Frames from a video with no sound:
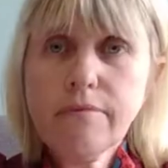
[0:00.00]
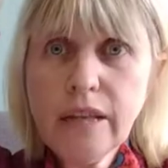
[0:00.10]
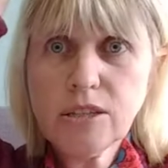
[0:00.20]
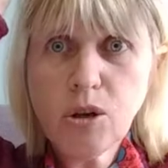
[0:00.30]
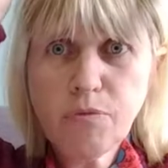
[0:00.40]

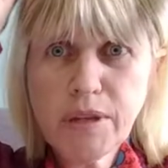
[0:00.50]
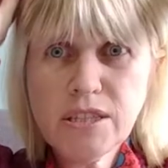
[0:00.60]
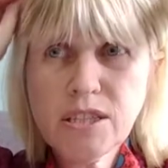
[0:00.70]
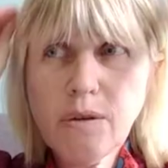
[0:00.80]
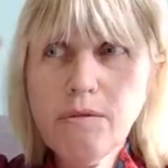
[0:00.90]
So I've been
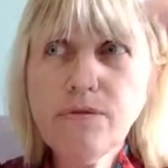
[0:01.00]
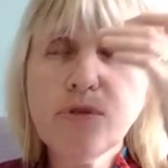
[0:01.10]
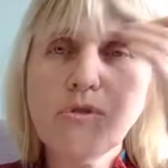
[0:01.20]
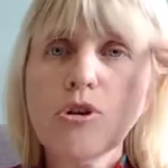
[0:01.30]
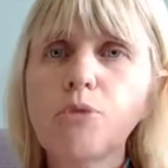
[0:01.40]
sewing
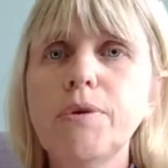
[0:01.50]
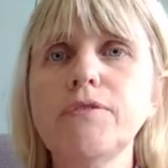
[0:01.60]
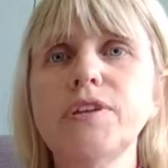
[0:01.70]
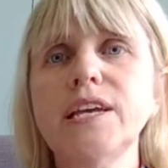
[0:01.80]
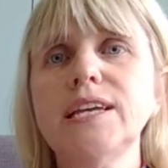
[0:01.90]
for a couple
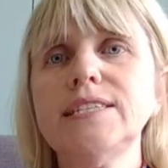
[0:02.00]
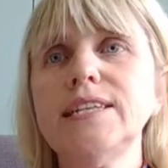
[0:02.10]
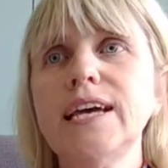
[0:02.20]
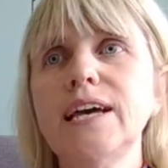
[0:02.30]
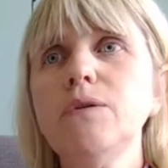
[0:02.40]
of years
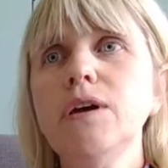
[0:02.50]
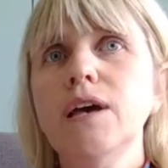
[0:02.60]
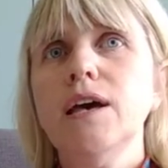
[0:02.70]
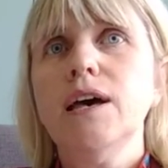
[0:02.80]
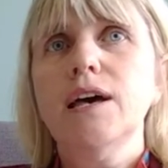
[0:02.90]
now.
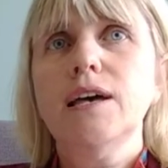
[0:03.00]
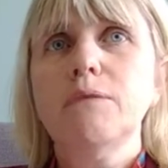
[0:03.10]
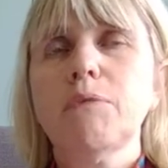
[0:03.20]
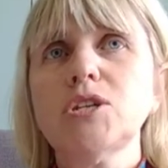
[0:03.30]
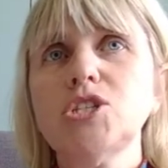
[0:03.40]

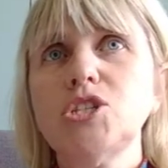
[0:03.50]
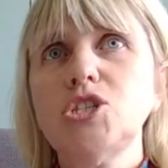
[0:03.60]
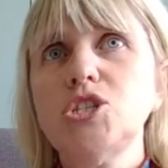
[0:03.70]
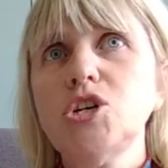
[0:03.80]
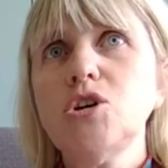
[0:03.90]
I
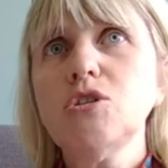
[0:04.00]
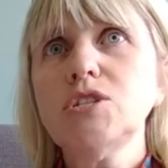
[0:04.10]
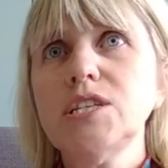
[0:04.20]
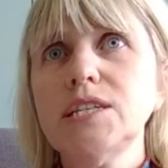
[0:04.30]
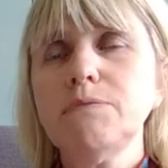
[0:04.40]

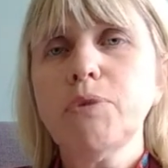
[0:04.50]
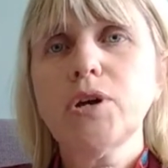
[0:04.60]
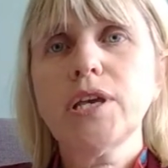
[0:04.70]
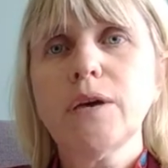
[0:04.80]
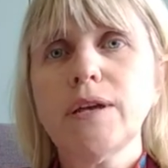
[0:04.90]
started
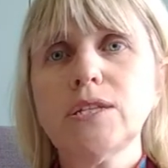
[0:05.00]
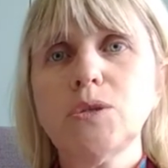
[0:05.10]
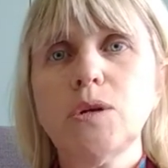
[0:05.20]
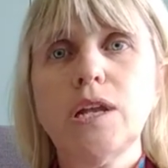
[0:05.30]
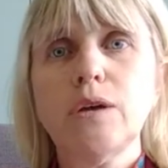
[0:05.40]
by going
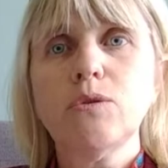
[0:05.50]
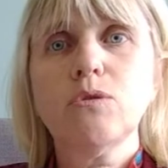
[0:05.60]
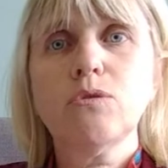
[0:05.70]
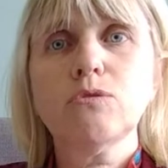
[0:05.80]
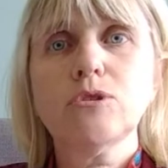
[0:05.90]
to a
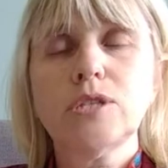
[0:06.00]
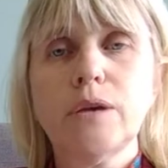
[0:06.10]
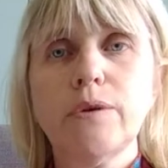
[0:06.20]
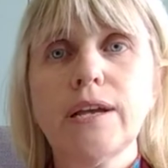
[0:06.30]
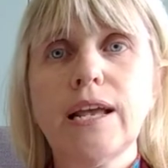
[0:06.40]
local
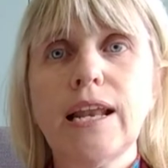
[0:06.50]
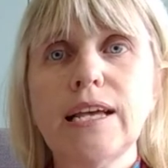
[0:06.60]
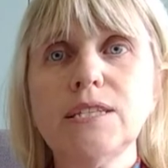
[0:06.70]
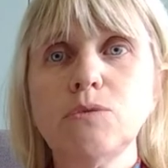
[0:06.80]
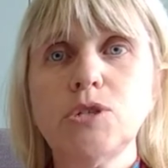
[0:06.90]
sewing
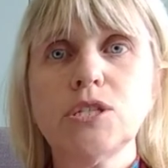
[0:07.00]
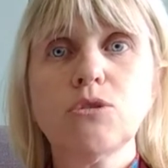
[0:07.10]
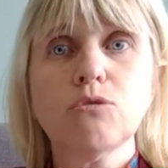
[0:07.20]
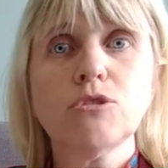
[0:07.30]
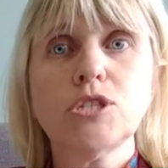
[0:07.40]
class, which is
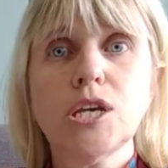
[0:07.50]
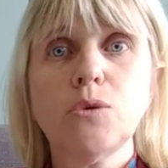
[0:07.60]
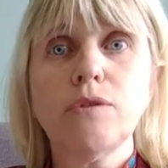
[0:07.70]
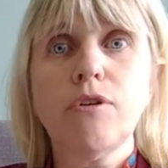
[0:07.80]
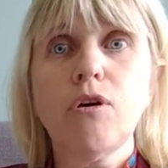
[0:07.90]
called Sew
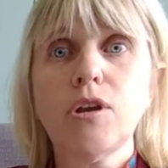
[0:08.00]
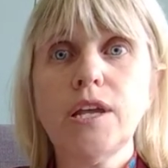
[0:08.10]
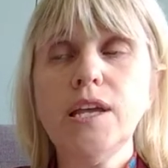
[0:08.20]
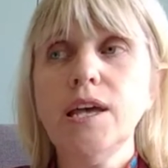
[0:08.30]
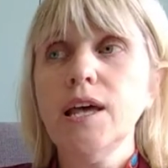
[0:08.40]
with
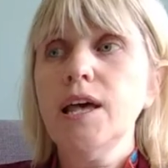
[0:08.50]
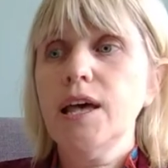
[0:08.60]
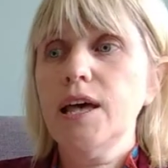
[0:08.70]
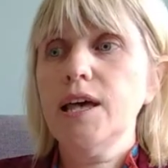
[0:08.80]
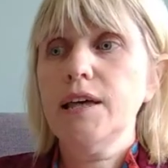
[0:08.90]
Holly,
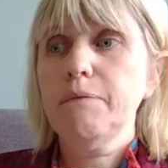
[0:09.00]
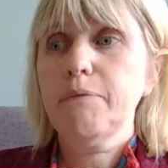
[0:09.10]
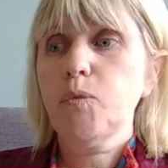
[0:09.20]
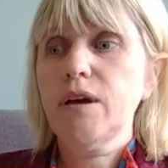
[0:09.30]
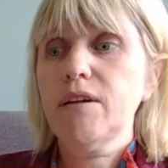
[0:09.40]

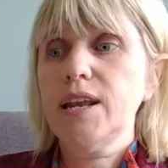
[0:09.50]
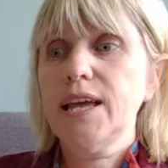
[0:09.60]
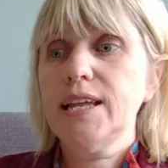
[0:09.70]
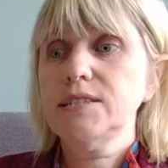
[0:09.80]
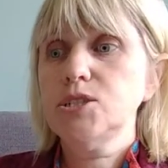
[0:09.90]
where I
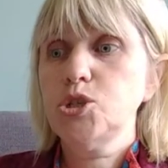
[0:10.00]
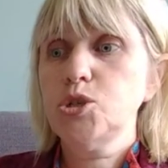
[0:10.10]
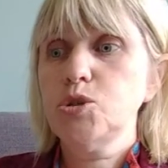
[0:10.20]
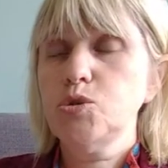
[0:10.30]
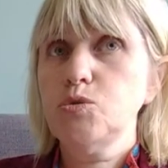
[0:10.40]
learned
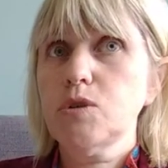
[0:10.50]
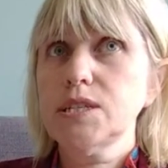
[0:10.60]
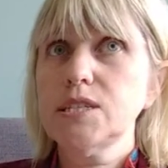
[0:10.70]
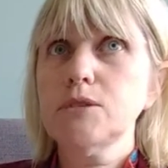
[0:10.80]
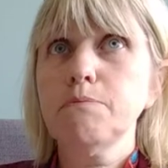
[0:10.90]
to, I
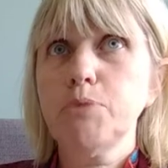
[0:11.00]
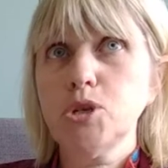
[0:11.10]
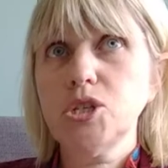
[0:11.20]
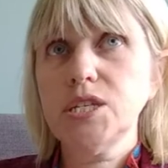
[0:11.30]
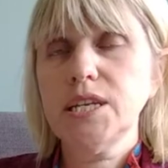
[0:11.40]
did some
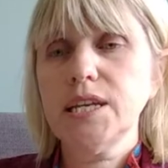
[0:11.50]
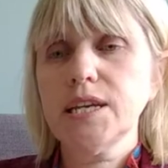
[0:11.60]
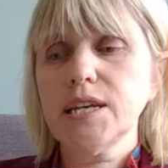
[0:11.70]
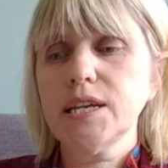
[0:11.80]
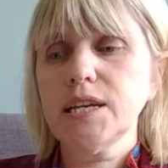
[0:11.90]

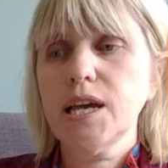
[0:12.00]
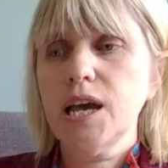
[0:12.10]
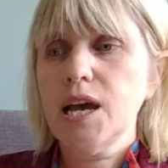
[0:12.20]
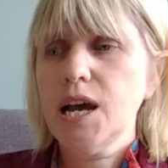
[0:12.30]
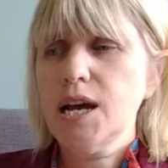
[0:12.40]
bunting,
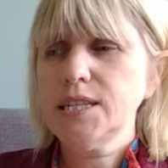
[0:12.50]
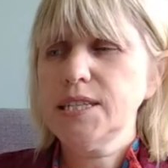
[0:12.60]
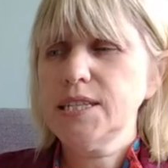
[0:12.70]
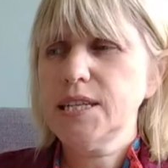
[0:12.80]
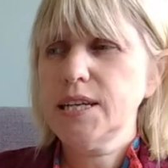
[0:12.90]
I
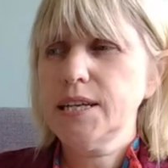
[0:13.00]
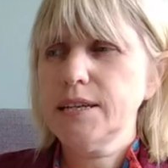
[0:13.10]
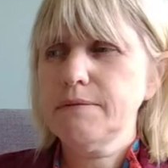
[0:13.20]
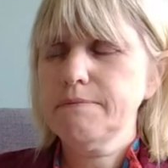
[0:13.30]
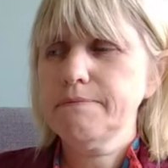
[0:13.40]
did a